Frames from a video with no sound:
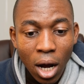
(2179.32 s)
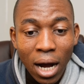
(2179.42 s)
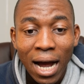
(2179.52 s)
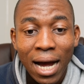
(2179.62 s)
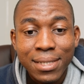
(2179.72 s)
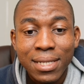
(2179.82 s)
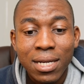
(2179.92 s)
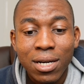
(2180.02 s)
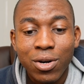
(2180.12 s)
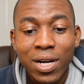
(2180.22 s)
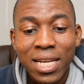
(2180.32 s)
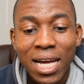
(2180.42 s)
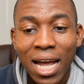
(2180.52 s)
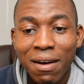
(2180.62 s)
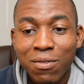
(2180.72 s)
And already
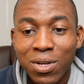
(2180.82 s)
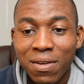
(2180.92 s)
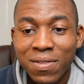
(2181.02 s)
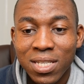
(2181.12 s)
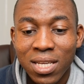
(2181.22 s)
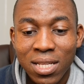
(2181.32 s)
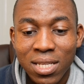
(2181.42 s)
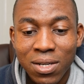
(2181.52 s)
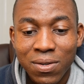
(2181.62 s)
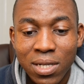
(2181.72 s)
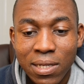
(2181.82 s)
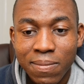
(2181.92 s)
I have rook f8 here already.